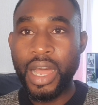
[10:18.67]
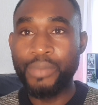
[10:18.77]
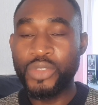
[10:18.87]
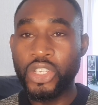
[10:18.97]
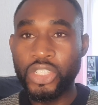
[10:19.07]

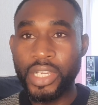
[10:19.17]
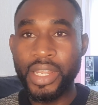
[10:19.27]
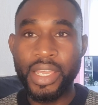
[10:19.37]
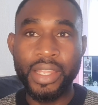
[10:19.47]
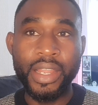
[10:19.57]
teaching
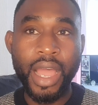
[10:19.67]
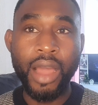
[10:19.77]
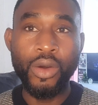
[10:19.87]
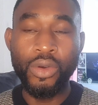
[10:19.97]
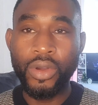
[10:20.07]
in our
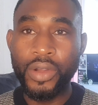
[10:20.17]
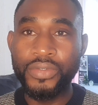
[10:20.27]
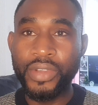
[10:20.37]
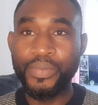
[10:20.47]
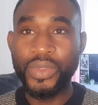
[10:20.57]
own
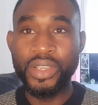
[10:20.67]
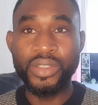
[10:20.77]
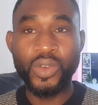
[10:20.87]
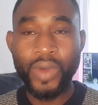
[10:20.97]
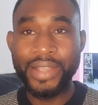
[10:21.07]
country is
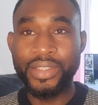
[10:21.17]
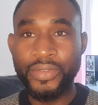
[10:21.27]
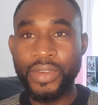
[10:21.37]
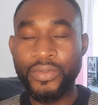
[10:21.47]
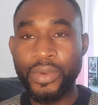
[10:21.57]
quite
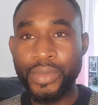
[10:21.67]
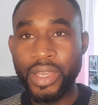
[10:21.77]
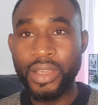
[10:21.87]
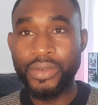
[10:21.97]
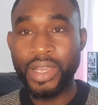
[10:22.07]
different from here.
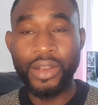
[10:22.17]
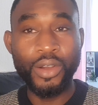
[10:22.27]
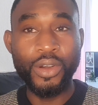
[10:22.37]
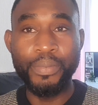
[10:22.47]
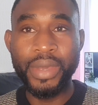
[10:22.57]
You cannot
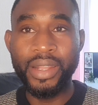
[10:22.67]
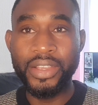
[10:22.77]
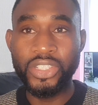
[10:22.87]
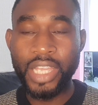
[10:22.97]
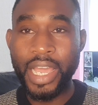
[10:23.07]
compel a
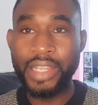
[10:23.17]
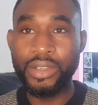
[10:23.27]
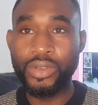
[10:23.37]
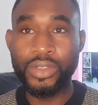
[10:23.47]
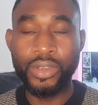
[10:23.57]
child to
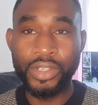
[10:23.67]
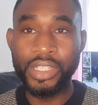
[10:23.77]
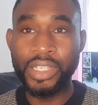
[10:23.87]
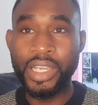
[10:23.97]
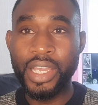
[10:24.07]

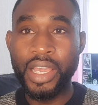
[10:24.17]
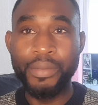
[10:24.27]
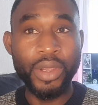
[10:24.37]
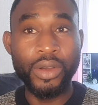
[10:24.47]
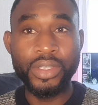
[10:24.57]
study
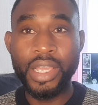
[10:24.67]
because